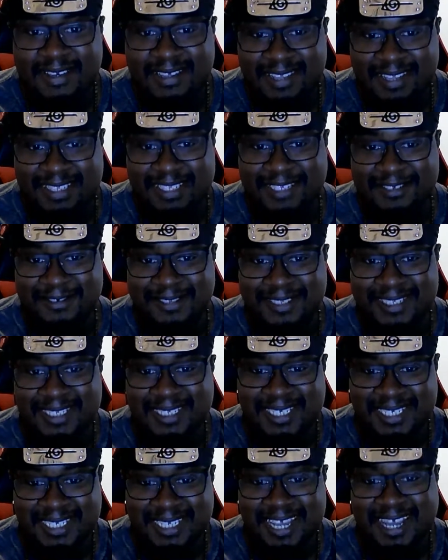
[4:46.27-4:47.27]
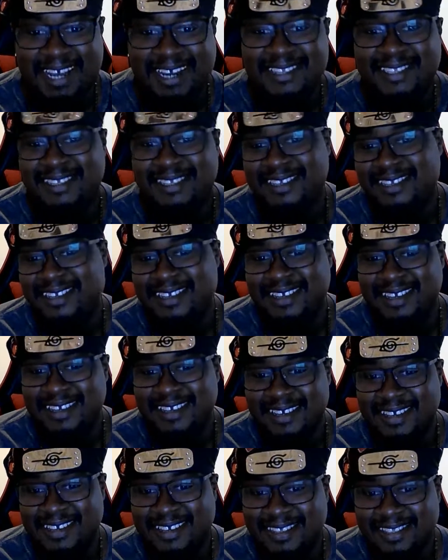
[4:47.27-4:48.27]
Zeus is shocked.
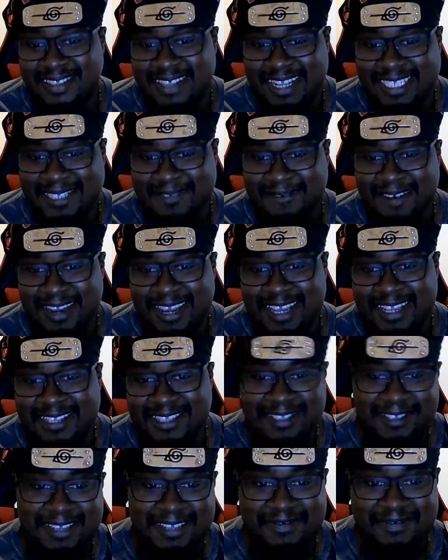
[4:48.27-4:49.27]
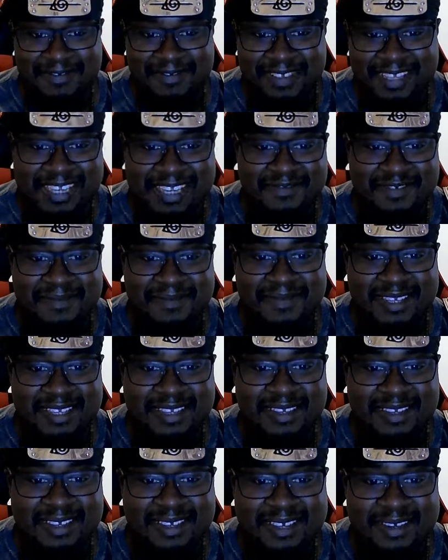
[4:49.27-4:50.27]
That's right, you still haven't forgiven
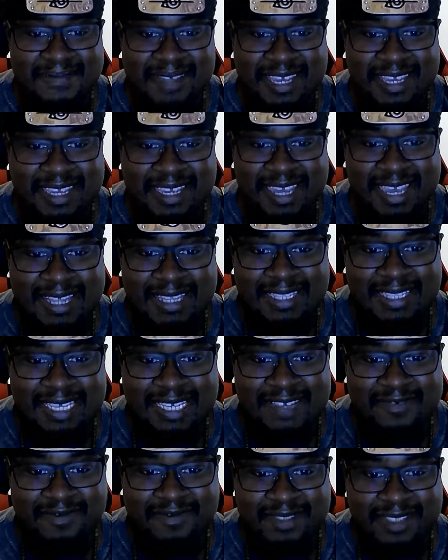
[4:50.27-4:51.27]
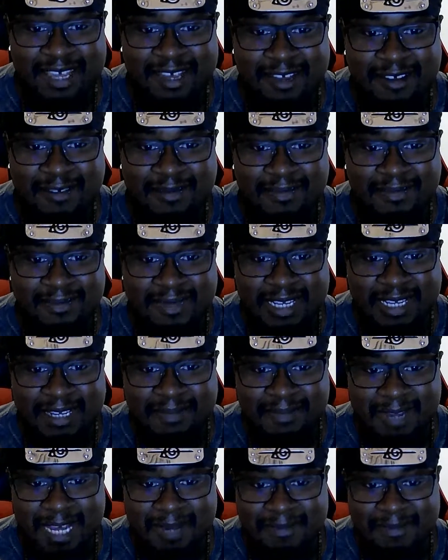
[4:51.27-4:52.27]
me, but I can't leave without uh,
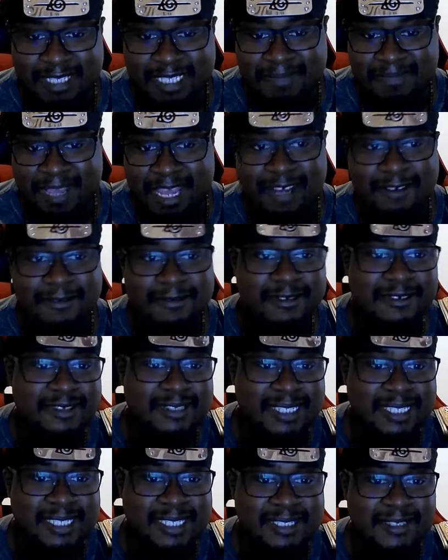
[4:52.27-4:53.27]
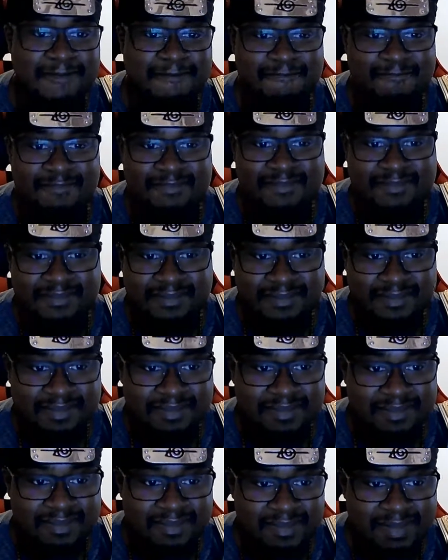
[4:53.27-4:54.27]
Mama's powers.
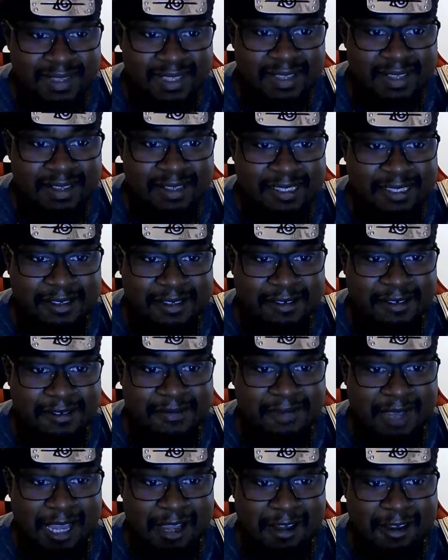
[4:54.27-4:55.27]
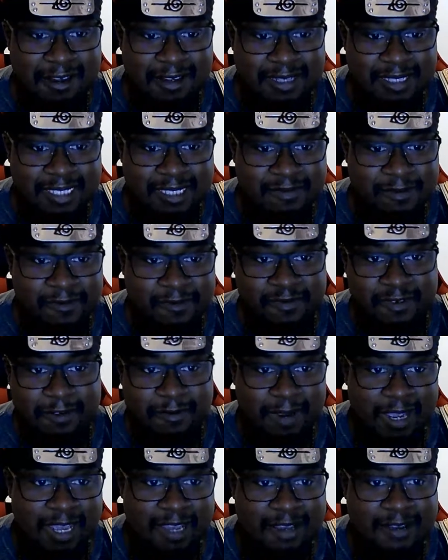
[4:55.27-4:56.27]
So Huang is moving
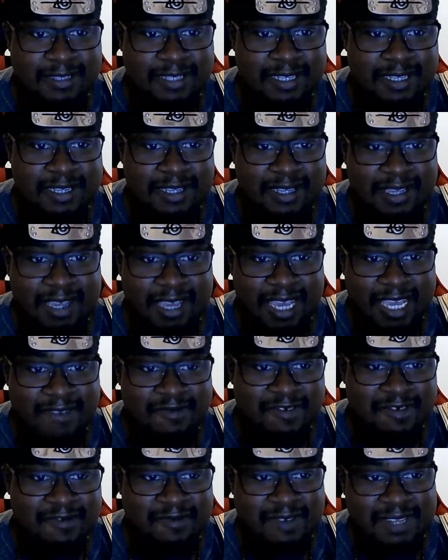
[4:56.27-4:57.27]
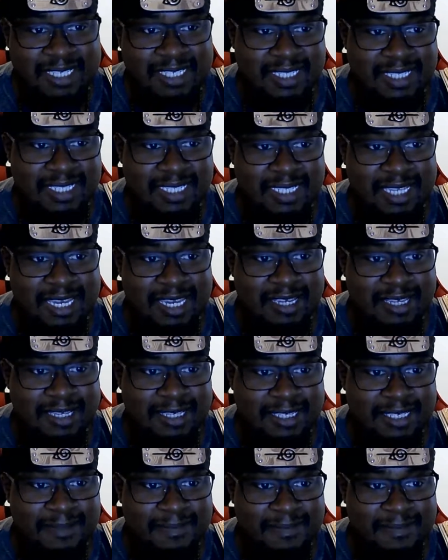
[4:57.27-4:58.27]
around. Hey, we reached the stage.